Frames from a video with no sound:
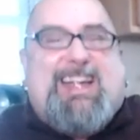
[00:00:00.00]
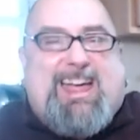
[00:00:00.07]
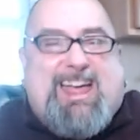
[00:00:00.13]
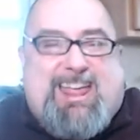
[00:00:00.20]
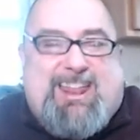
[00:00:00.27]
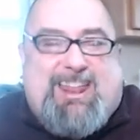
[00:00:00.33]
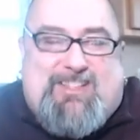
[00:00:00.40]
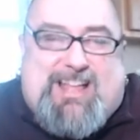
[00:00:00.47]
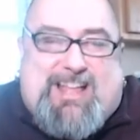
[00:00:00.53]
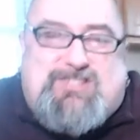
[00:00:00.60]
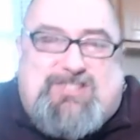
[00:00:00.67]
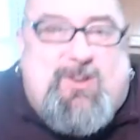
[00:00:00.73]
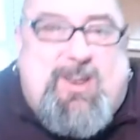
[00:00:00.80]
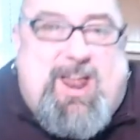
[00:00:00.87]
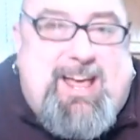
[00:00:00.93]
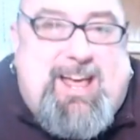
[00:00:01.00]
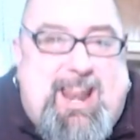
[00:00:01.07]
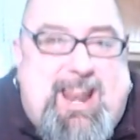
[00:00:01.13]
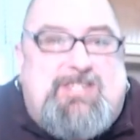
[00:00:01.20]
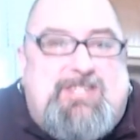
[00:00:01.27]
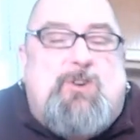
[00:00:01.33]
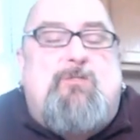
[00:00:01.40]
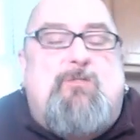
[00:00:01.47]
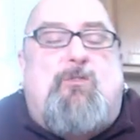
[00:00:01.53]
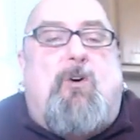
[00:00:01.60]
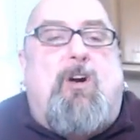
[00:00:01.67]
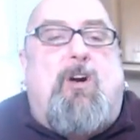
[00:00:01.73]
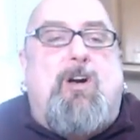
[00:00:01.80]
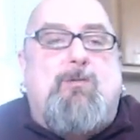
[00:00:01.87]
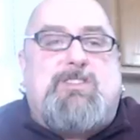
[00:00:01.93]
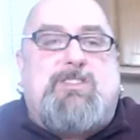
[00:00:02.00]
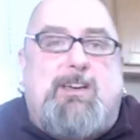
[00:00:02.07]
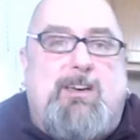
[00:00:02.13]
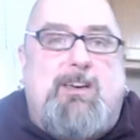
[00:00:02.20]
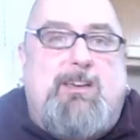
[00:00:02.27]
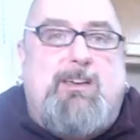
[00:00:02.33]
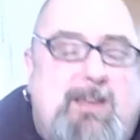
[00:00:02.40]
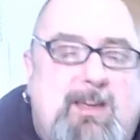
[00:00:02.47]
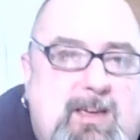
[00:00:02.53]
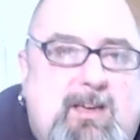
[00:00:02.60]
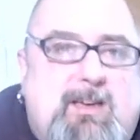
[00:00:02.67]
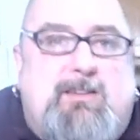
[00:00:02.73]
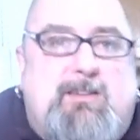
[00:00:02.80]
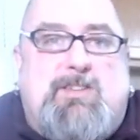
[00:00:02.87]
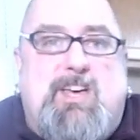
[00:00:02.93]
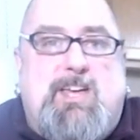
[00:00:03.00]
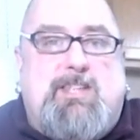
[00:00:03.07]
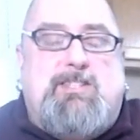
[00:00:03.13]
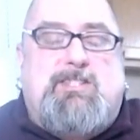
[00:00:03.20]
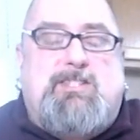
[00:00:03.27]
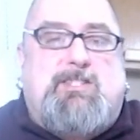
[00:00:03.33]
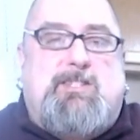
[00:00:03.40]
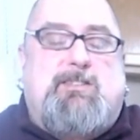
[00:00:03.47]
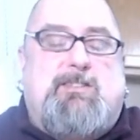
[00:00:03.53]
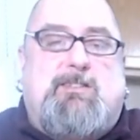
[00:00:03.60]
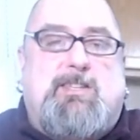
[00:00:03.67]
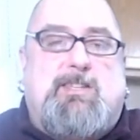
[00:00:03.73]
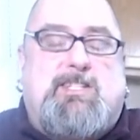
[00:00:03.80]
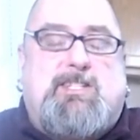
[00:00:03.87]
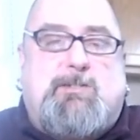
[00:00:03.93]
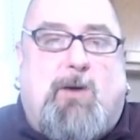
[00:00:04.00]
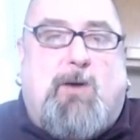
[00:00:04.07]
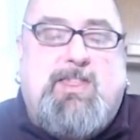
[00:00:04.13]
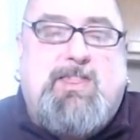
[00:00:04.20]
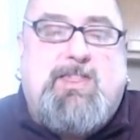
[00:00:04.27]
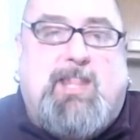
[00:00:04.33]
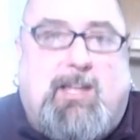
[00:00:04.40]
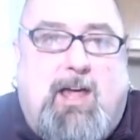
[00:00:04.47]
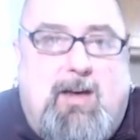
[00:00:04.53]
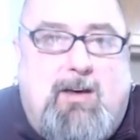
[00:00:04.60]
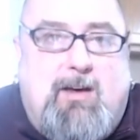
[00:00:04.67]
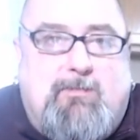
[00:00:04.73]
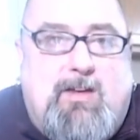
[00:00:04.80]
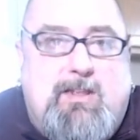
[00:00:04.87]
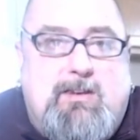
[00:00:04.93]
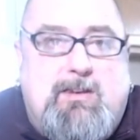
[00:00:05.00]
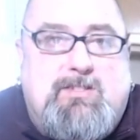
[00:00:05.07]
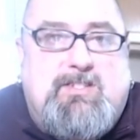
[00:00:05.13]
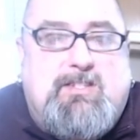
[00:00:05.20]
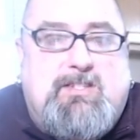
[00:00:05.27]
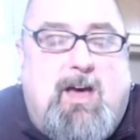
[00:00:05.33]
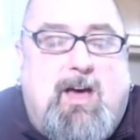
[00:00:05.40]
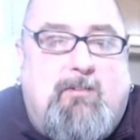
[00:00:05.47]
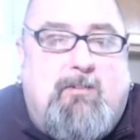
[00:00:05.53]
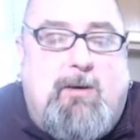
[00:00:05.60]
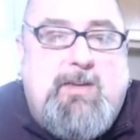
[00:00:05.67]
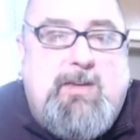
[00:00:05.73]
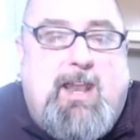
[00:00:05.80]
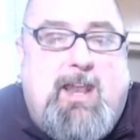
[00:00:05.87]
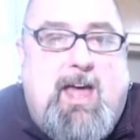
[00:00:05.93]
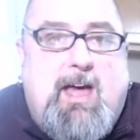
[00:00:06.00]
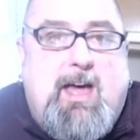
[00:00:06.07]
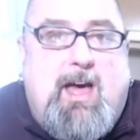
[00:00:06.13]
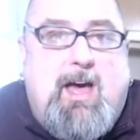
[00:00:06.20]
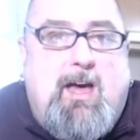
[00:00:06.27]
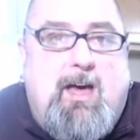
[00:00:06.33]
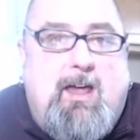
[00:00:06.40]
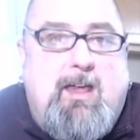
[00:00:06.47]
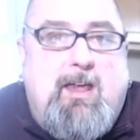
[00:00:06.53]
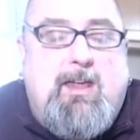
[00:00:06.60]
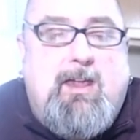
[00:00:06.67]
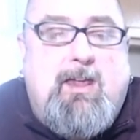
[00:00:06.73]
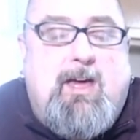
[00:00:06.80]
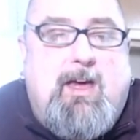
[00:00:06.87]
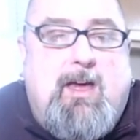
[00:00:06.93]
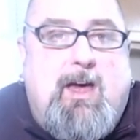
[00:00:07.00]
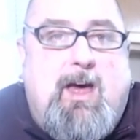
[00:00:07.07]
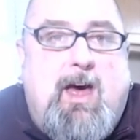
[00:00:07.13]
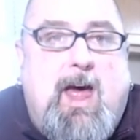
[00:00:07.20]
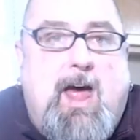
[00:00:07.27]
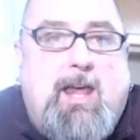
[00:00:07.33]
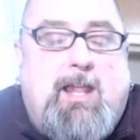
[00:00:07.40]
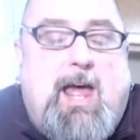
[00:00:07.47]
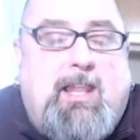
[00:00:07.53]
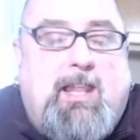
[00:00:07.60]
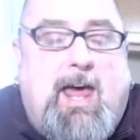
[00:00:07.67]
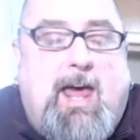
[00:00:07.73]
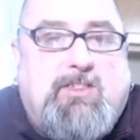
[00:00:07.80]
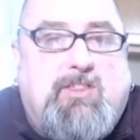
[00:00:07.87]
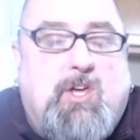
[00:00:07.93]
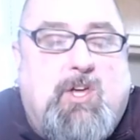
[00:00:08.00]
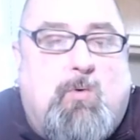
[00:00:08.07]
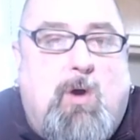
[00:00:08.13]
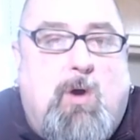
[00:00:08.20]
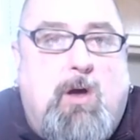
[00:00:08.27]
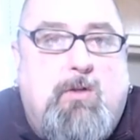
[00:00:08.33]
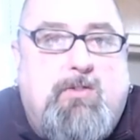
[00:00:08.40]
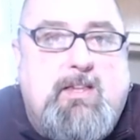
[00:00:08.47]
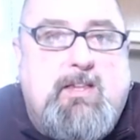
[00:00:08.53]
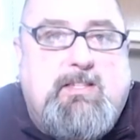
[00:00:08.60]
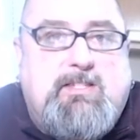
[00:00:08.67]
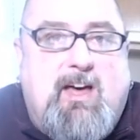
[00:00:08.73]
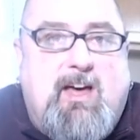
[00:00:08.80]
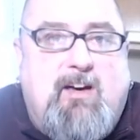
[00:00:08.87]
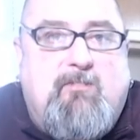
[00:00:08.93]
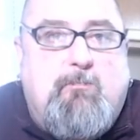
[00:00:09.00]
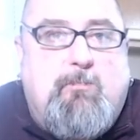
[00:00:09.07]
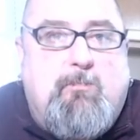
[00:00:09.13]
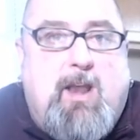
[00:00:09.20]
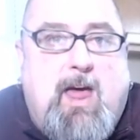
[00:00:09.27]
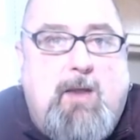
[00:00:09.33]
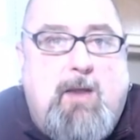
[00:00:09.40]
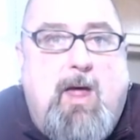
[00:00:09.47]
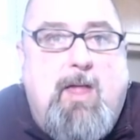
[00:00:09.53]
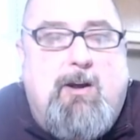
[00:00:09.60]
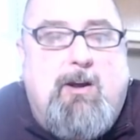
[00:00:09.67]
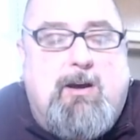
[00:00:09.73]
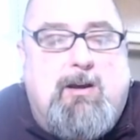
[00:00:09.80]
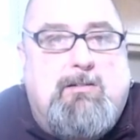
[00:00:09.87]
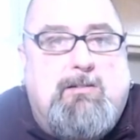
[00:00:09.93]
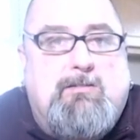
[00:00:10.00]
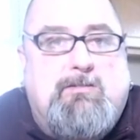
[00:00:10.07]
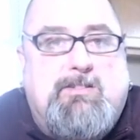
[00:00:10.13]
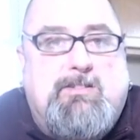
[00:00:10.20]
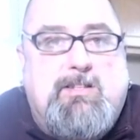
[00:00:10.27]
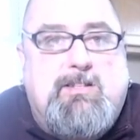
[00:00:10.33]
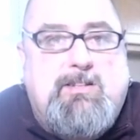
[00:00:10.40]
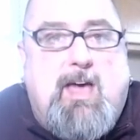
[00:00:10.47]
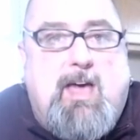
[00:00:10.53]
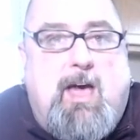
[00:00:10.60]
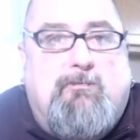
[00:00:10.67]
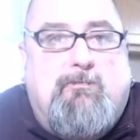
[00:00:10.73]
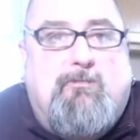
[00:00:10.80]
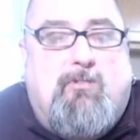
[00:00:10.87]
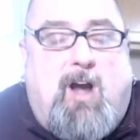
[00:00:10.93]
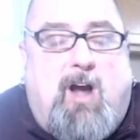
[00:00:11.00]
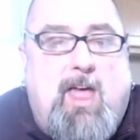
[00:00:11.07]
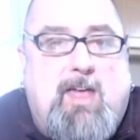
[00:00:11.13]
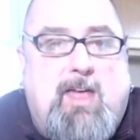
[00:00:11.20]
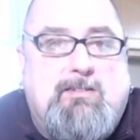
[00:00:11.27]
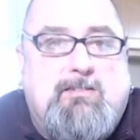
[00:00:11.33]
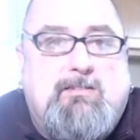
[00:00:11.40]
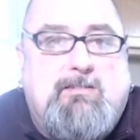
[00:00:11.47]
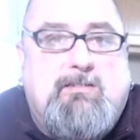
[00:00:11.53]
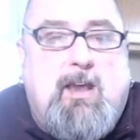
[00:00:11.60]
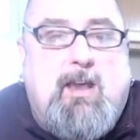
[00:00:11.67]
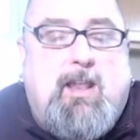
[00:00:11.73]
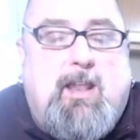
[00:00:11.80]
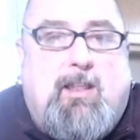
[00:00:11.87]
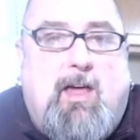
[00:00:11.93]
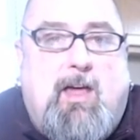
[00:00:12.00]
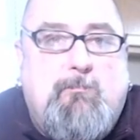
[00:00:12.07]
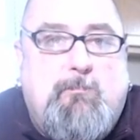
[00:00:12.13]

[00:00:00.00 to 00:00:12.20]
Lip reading: You know, that's what I got into it for, was to spread the love and stuff. I mean, I like the growth and stuff, but I'd rather just have friends, you know, and love